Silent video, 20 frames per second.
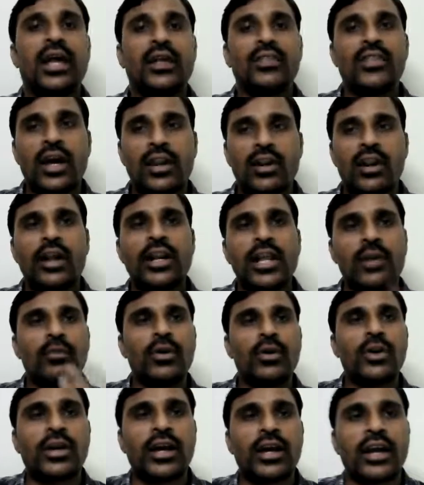They are not able
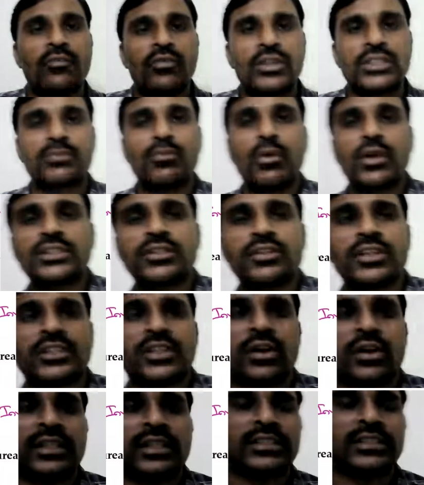to convince most of the
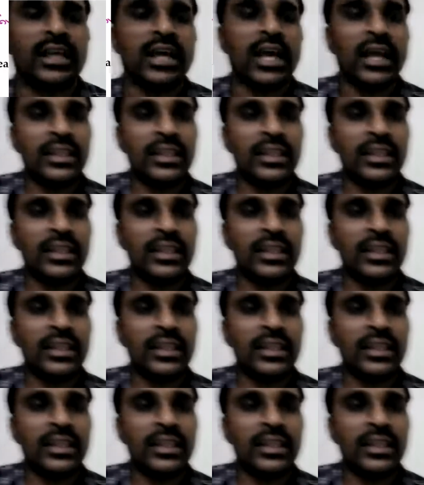shareholders.